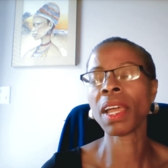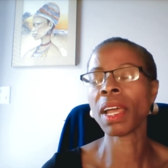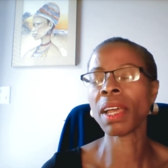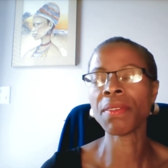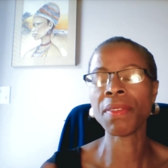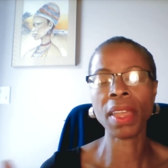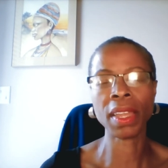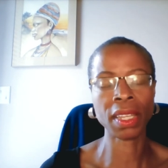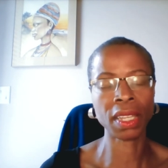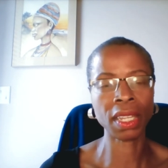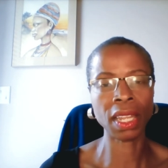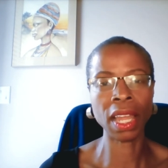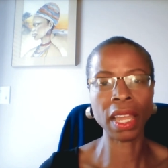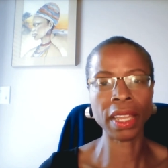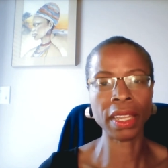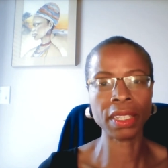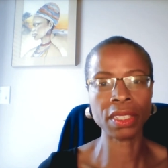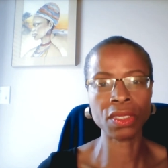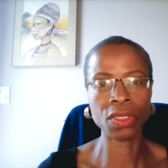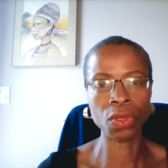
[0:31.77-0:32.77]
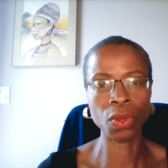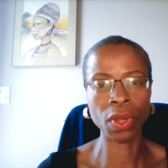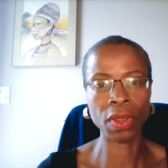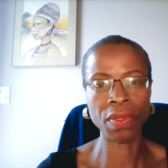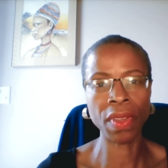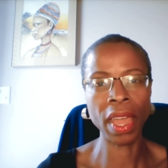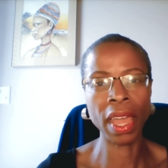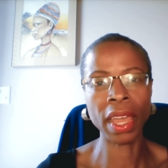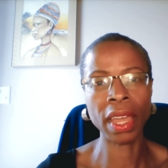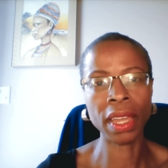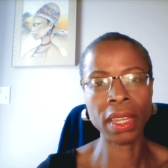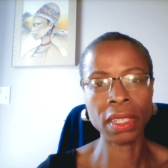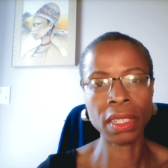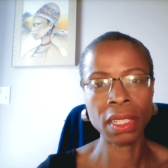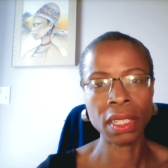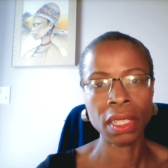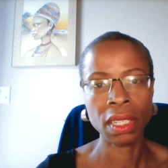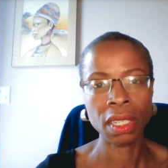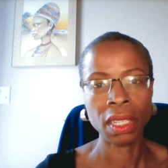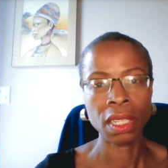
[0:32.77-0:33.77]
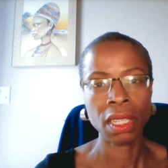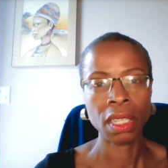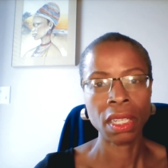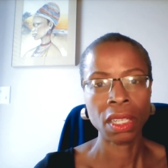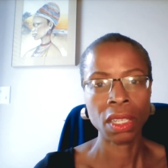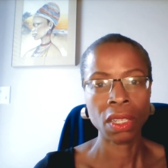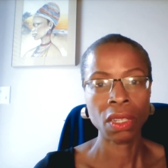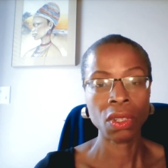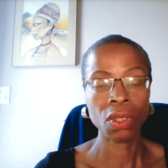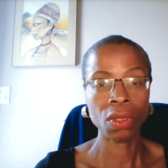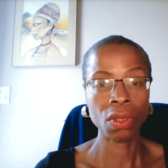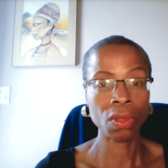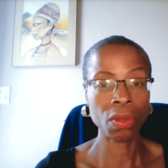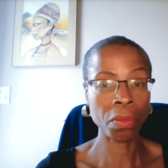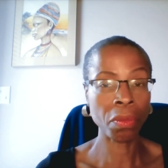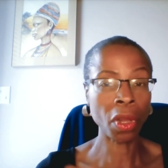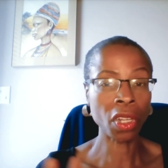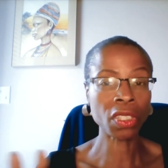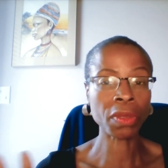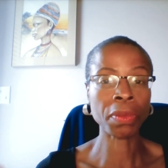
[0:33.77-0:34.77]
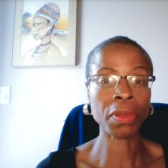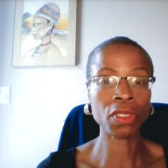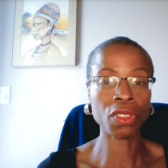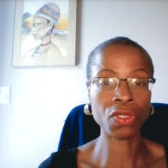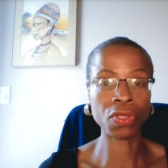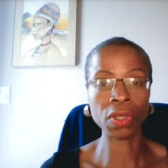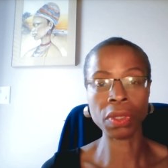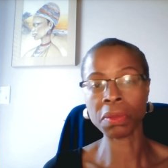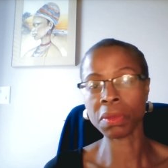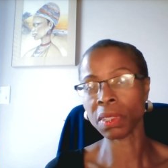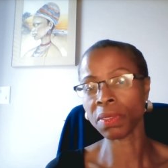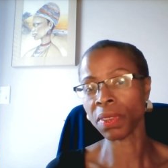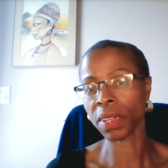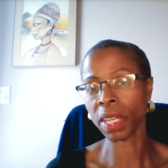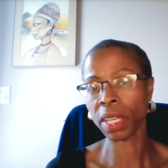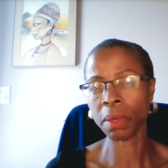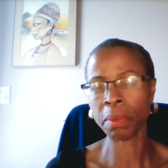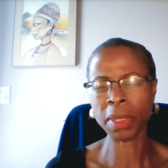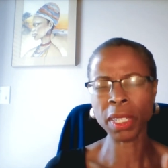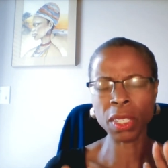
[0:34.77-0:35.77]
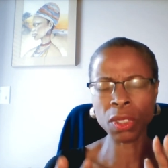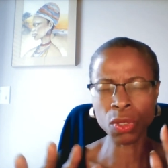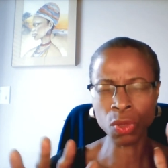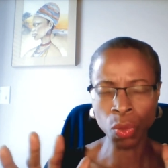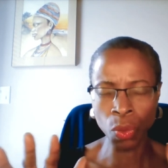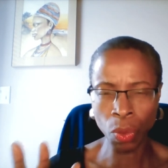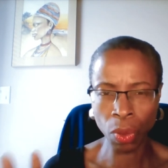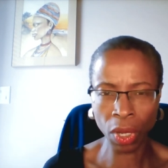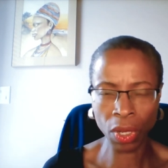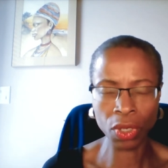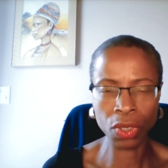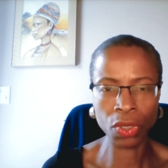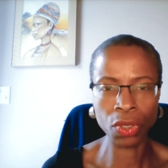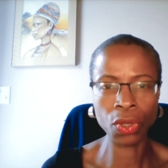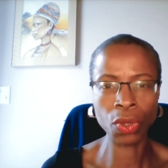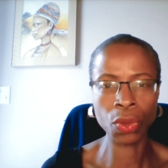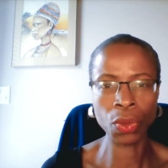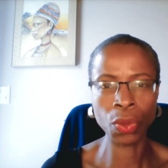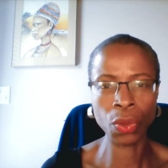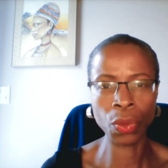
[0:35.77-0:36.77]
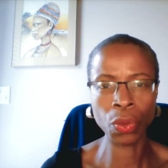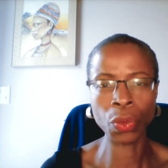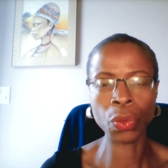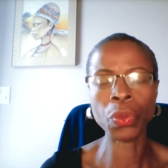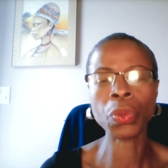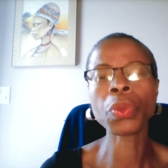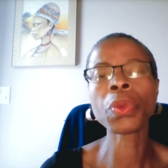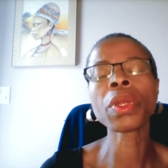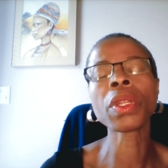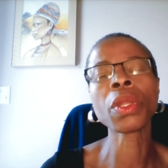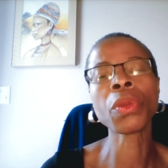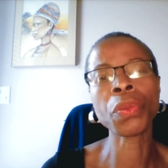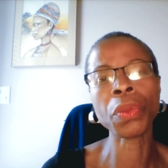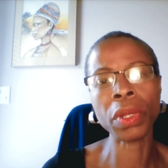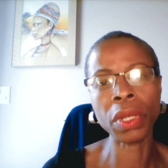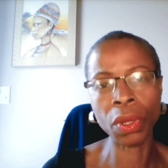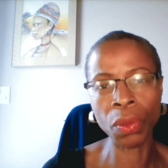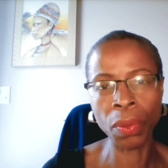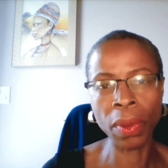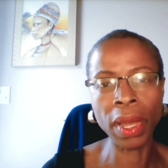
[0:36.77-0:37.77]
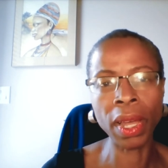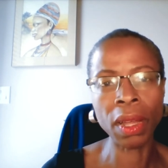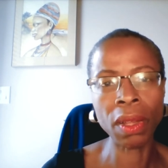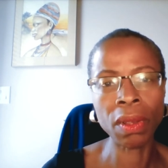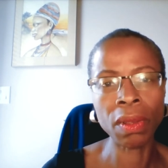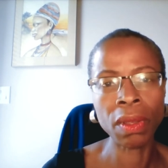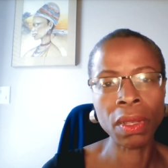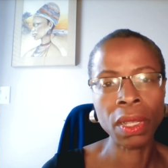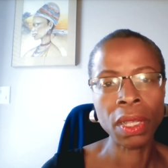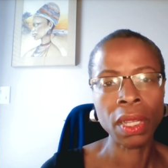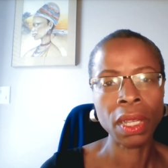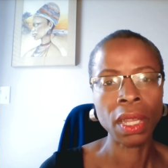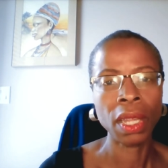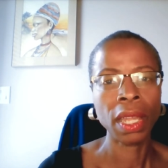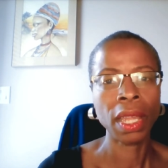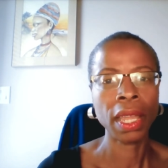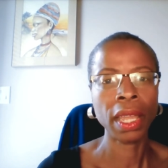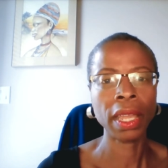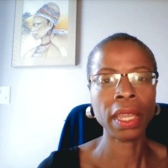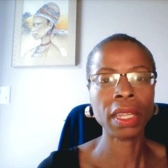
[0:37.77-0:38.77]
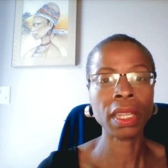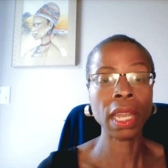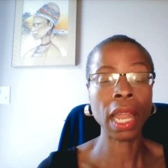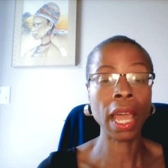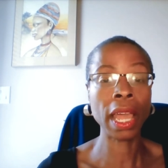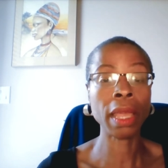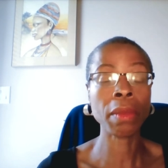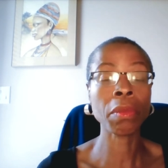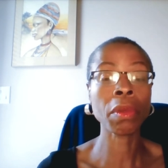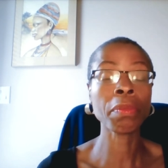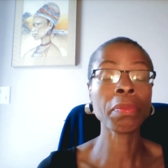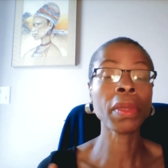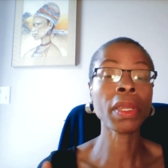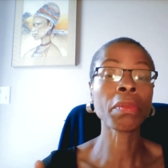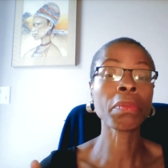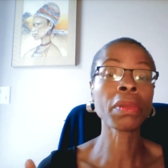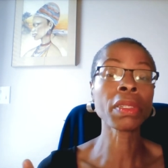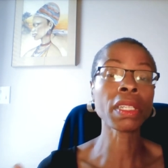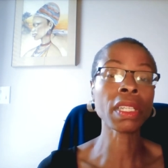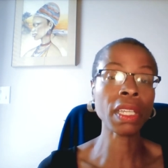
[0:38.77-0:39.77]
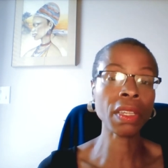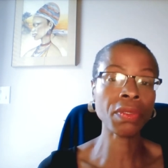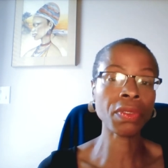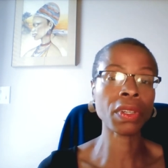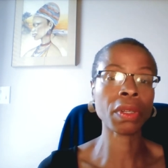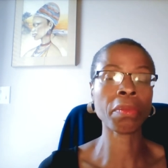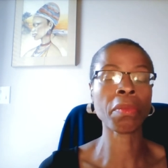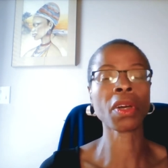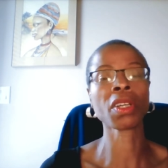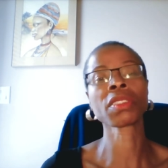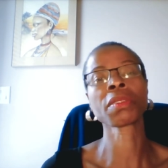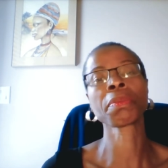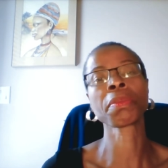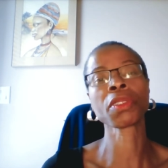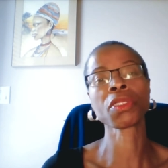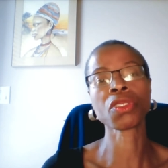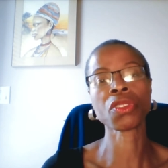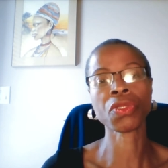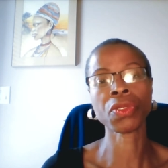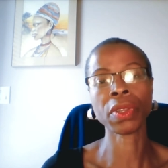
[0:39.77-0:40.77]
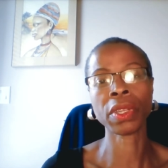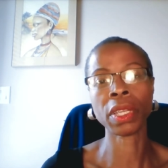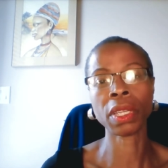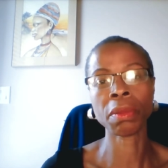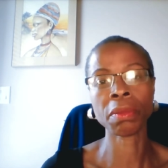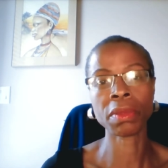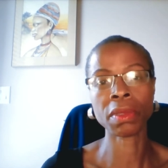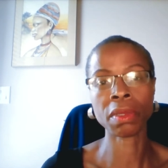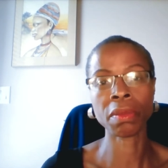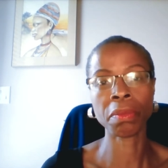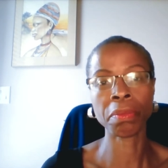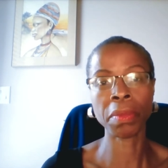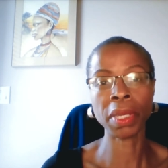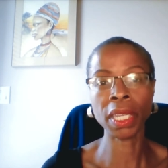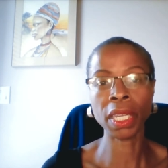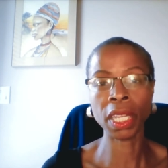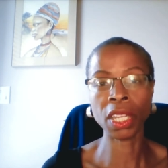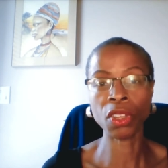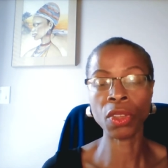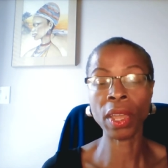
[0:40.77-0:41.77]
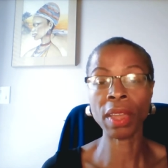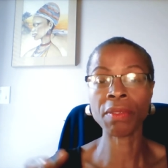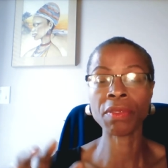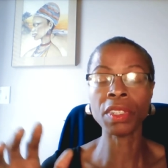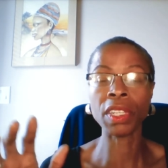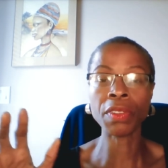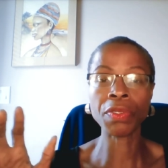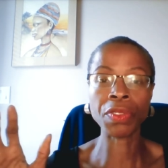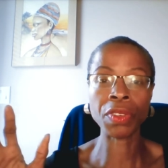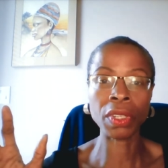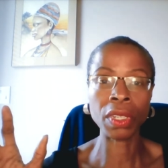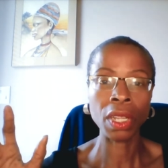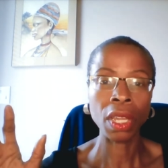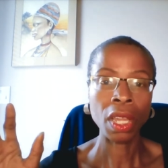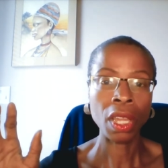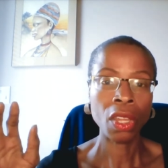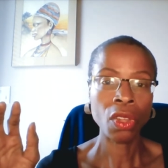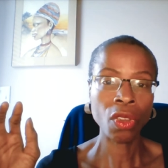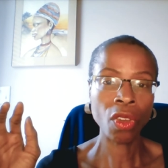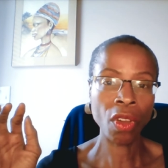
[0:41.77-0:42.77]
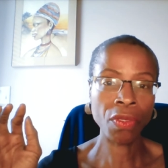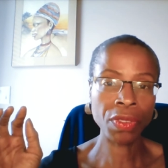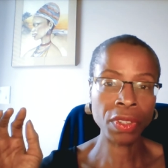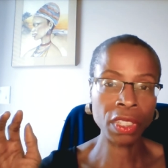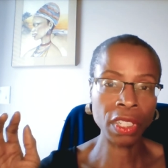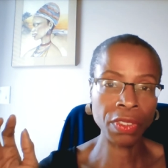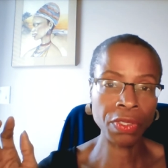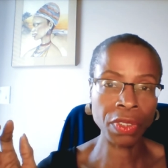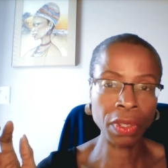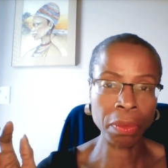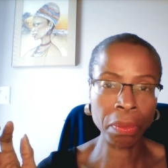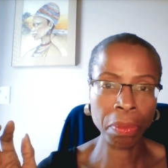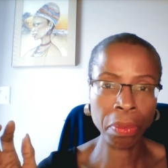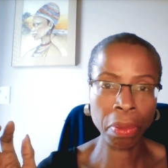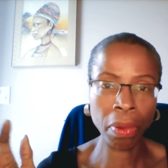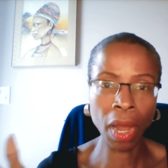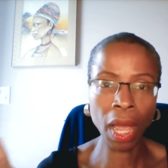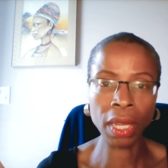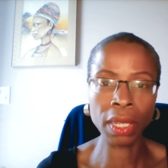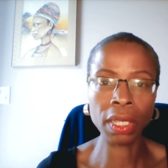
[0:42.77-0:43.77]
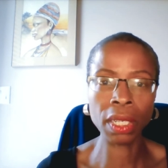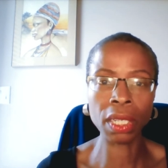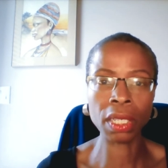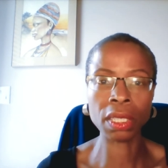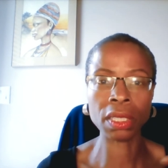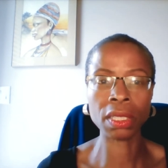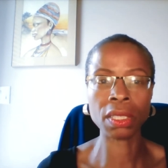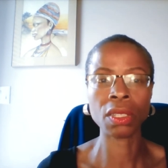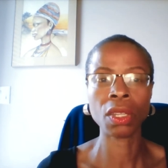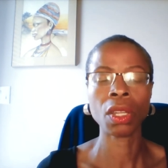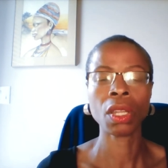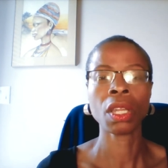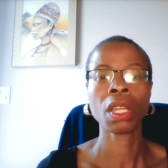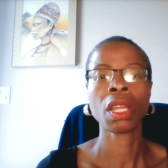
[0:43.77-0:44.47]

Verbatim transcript: I've had clients who have had multiple streams of income and has worked really, really well. And I am a big believer in multiple streams, meaning you have different, you offer different products